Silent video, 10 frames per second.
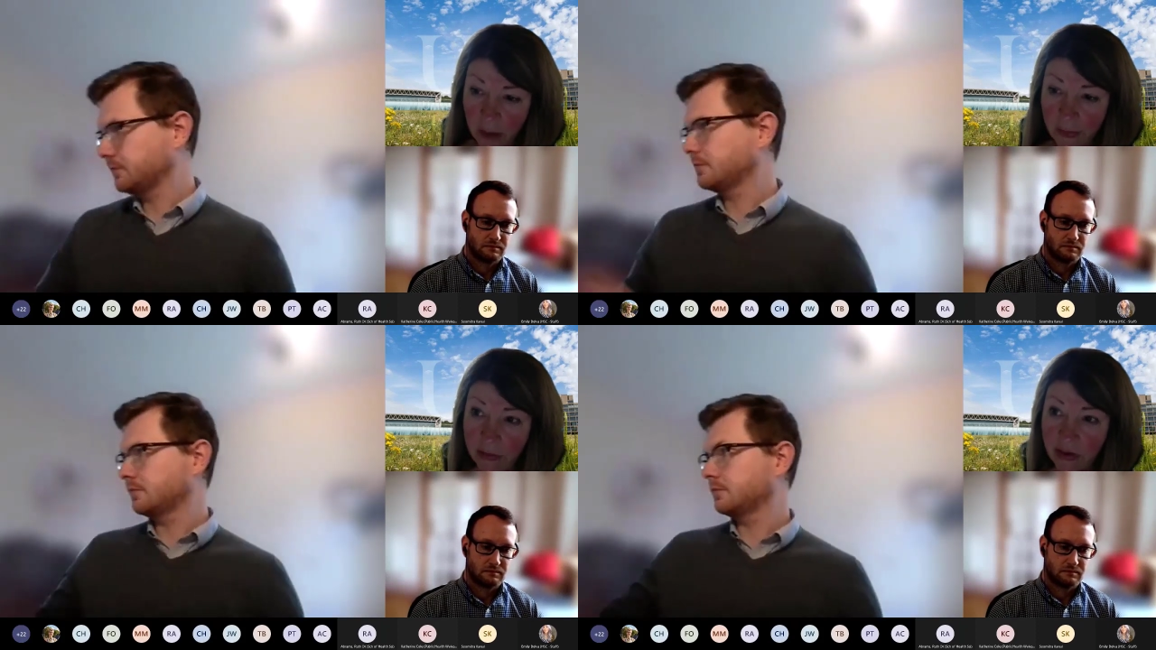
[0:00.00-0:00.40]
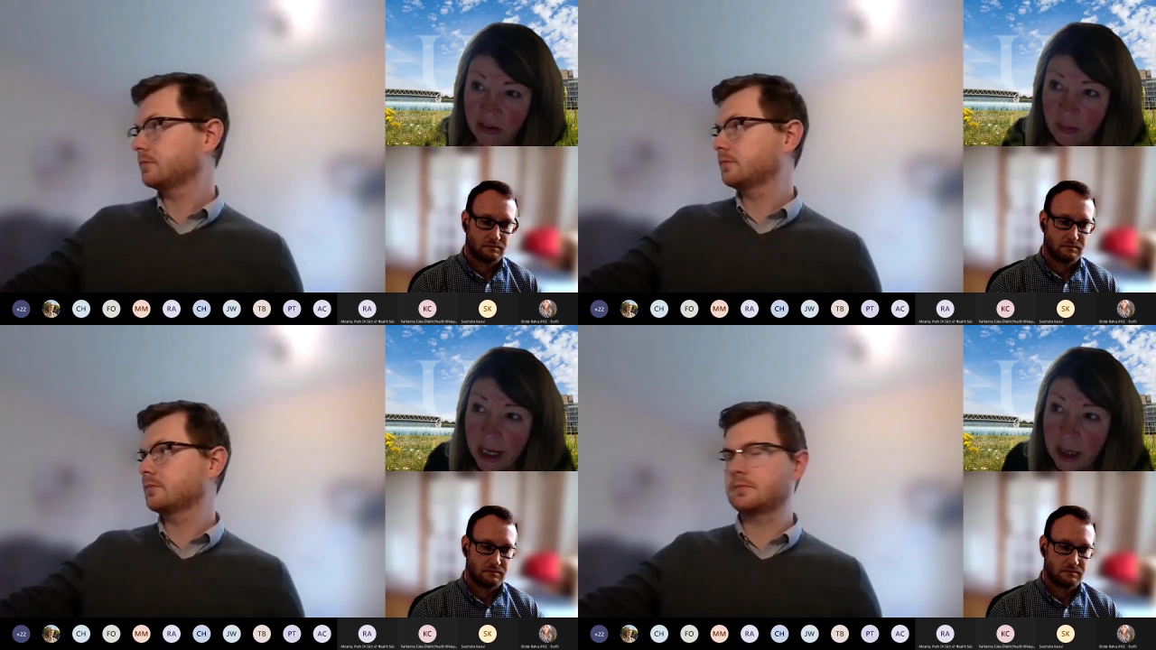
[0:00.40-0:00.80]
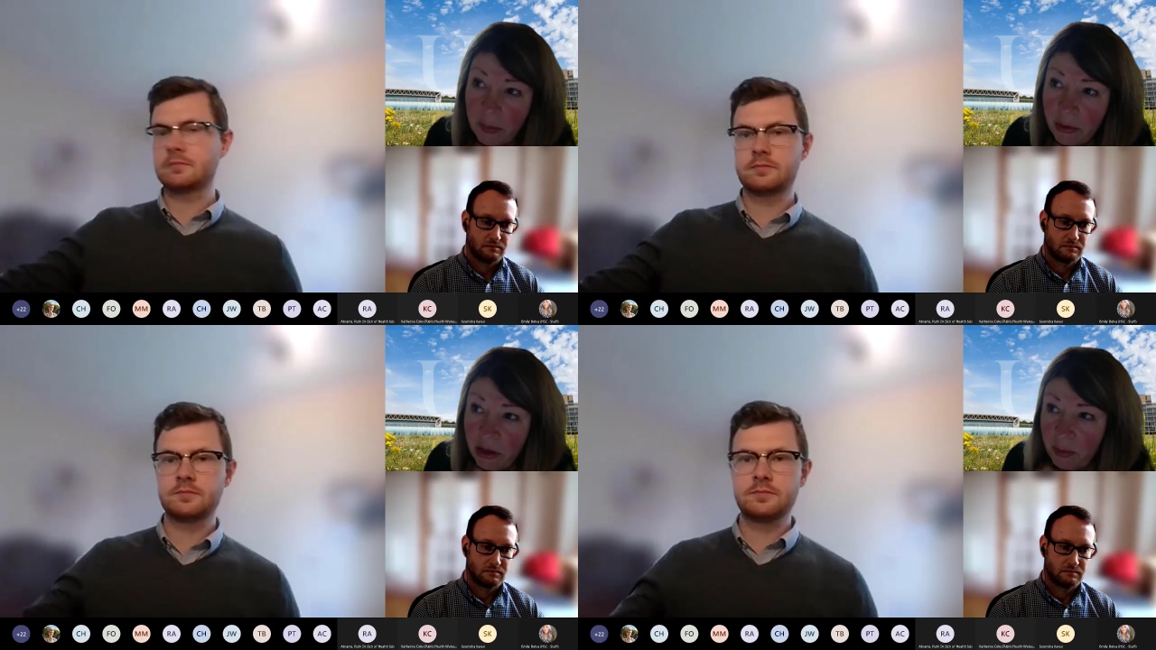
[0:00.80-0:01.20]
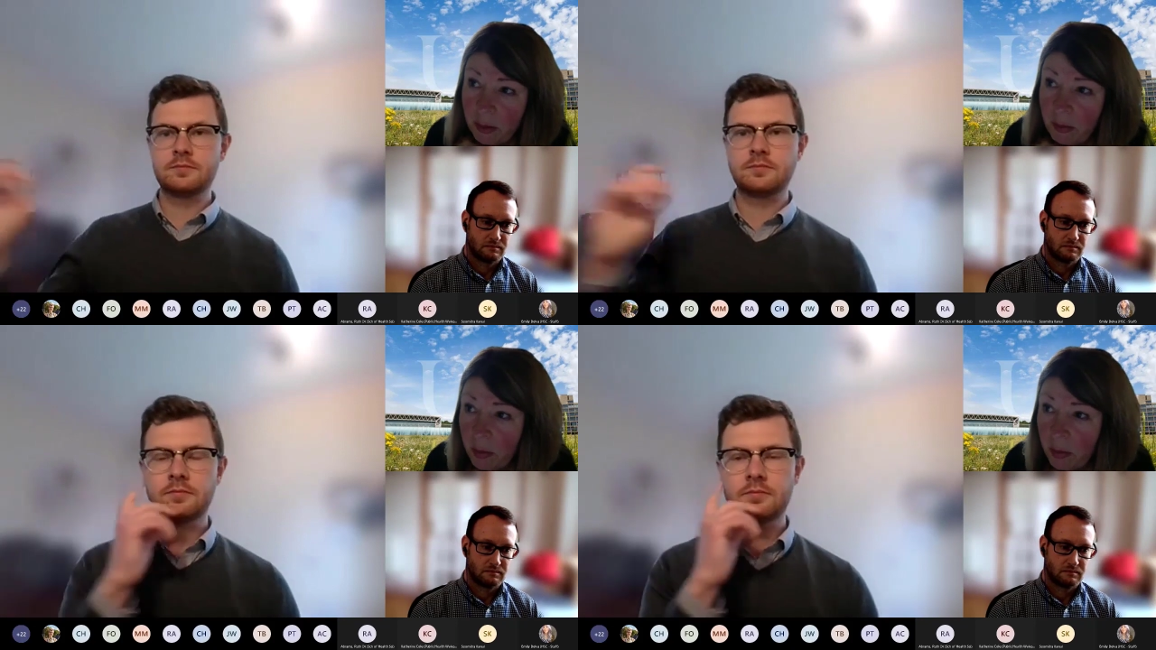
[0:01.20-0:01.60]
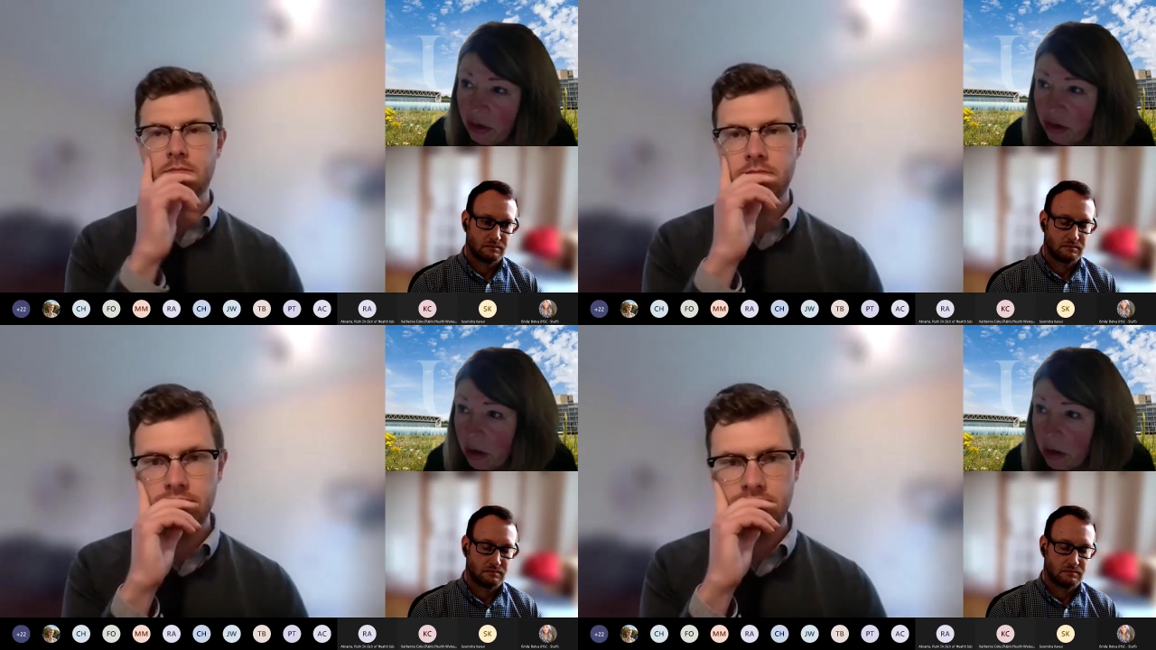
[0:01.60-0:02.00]
Speaker 1: um, there is a paper that's been
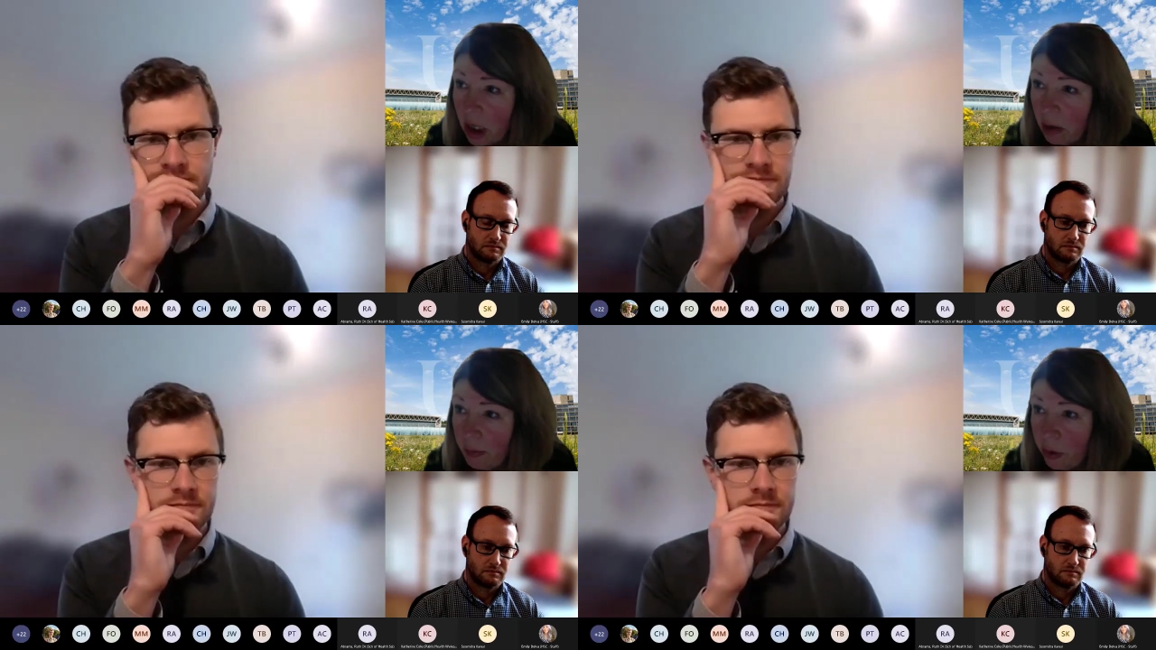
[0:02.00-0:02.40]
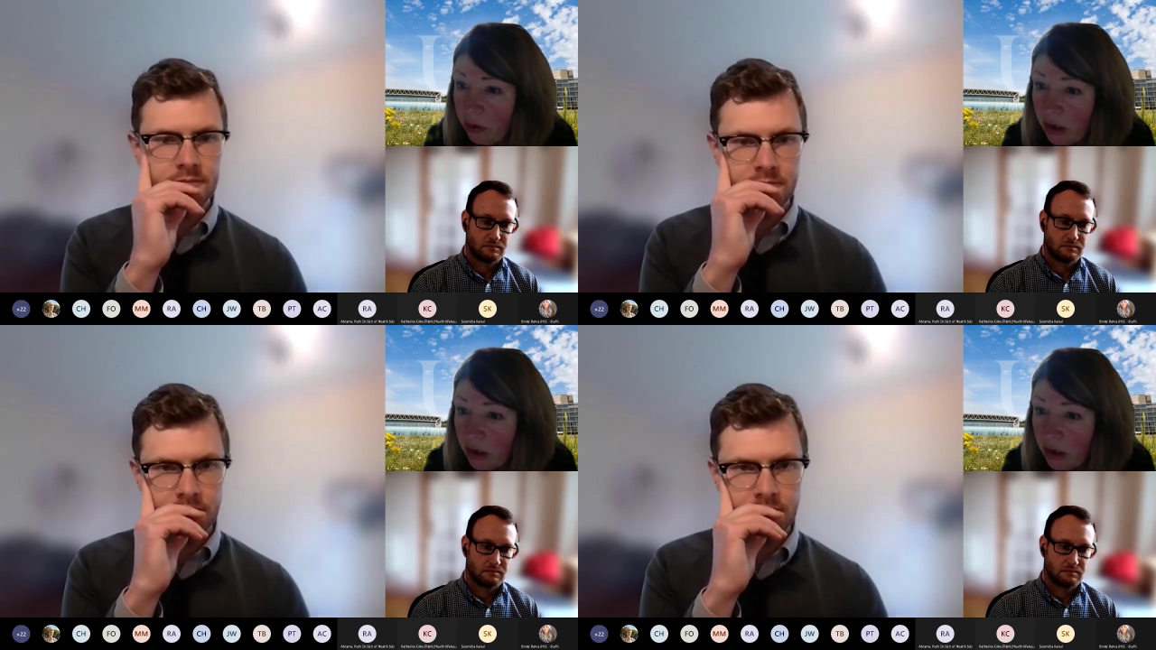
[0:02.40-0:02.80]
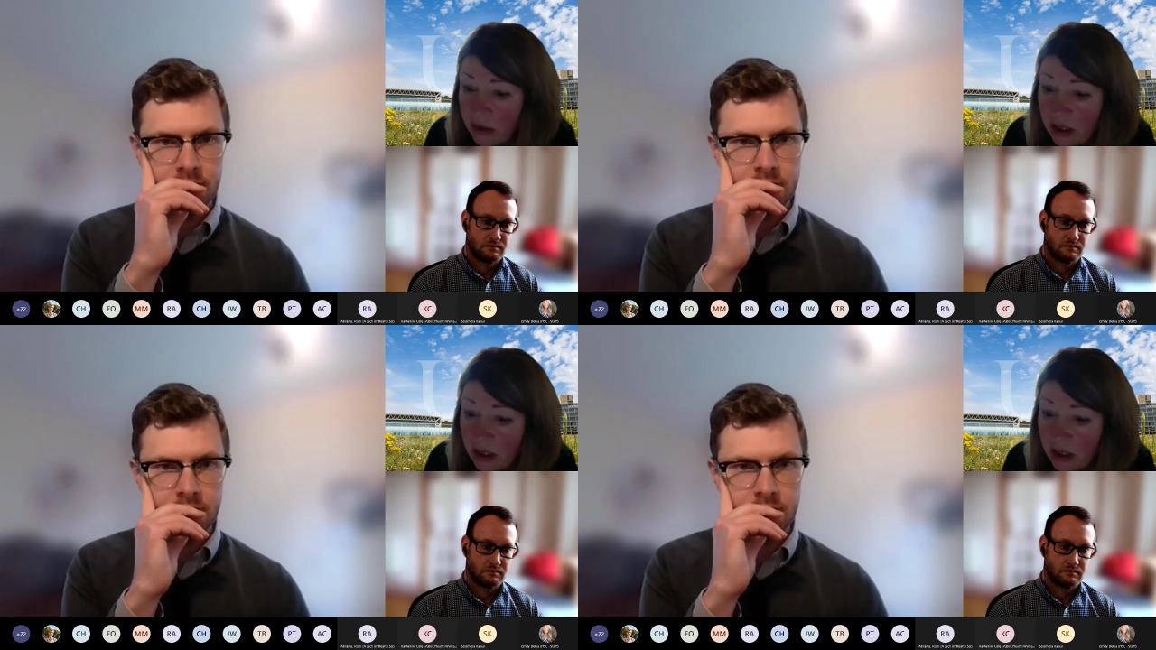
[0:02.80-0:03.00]
published, I'll, I'll put